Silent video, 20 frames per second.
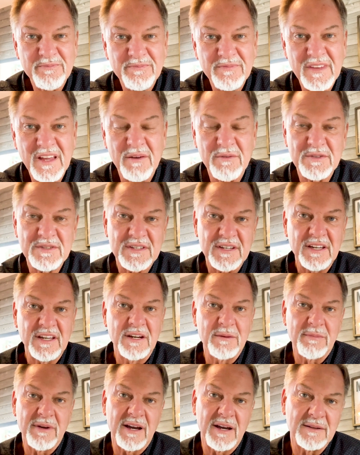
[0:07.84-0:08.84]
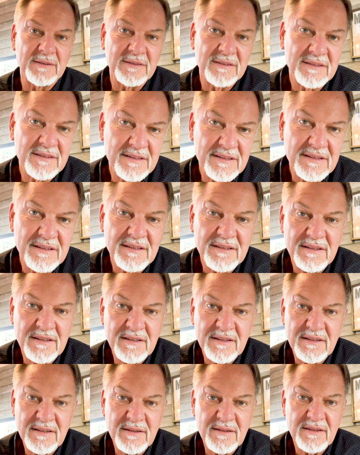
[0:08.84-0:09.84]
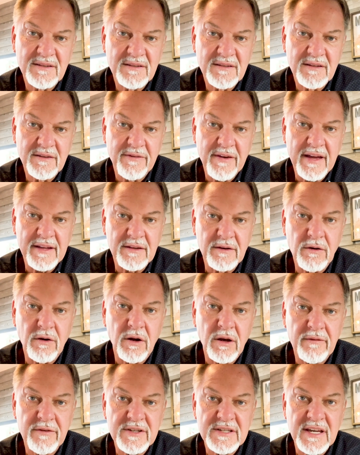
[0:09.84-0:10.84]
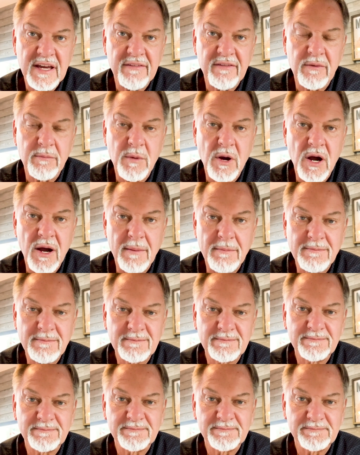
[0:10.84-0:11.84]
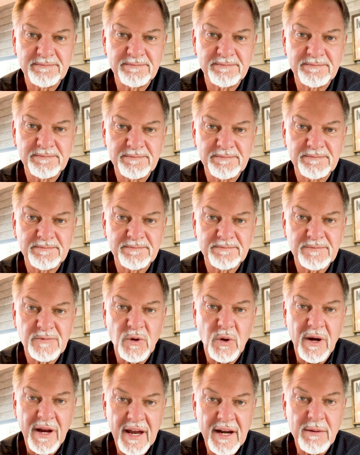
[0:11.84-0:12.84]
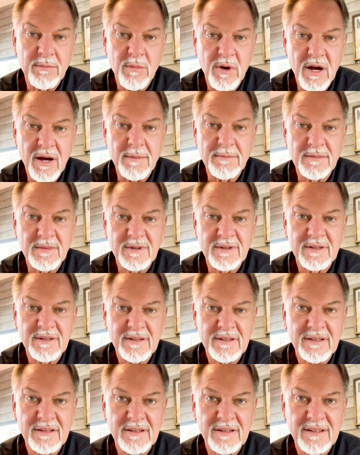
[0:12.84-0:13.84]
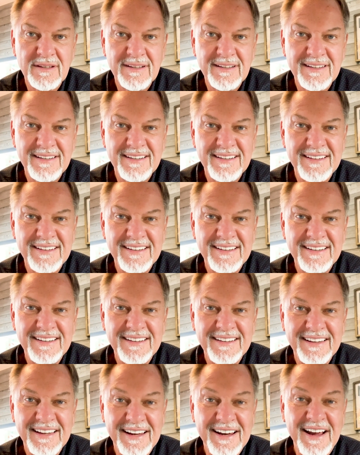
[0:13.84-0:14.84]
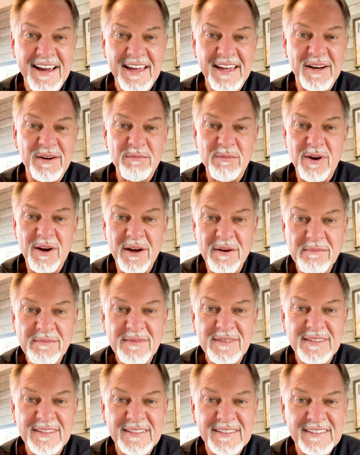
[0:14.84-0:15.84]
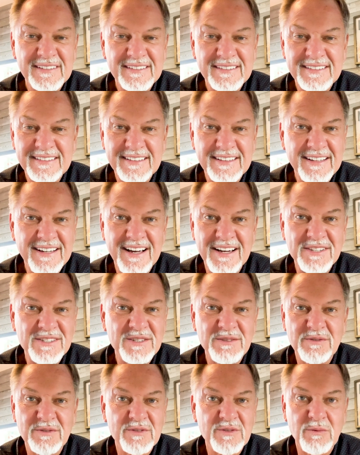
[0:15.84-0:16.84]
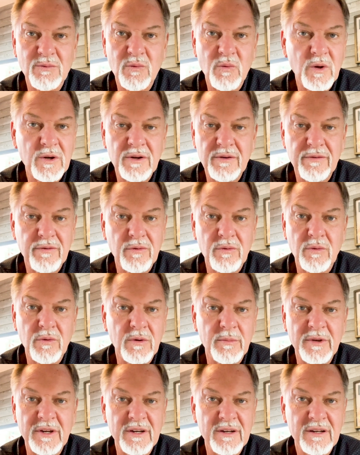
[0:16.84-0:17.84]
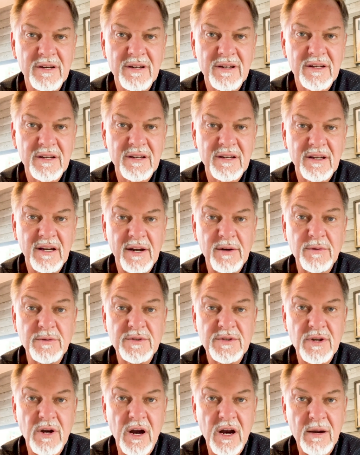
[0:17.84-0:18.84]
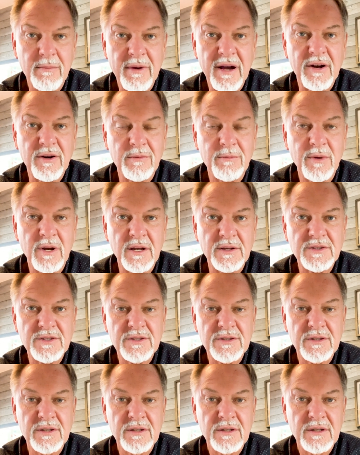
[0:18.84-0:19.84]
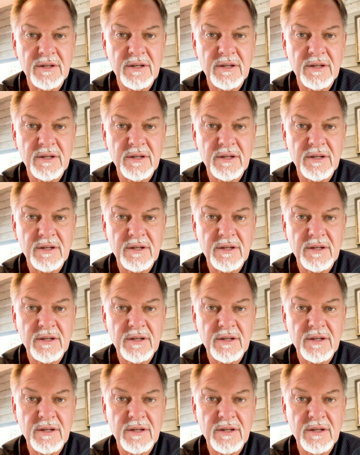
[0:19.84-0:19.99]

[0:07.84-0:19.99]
And I was thinking about the fact that all of us have a mom, or had a mom. And I had a mom. Gosh, she was a wonderful woman. I don't talk about her much.